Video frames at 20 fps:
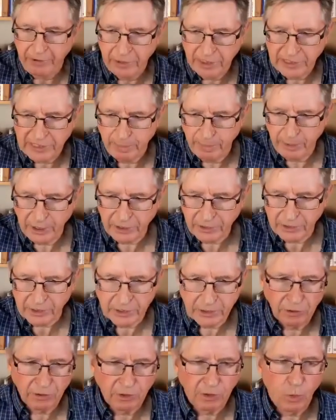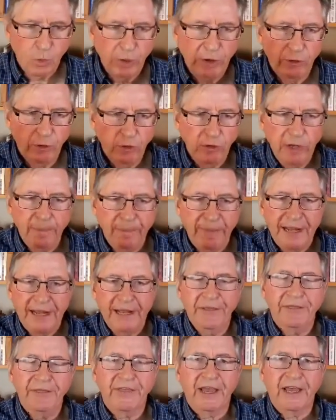at Aussie Blokes Talk, we're all
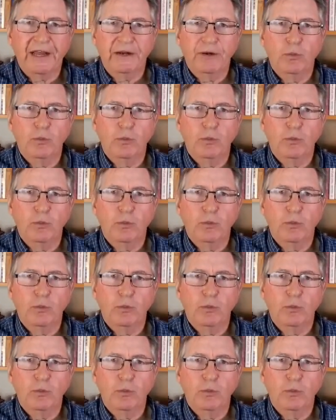about that.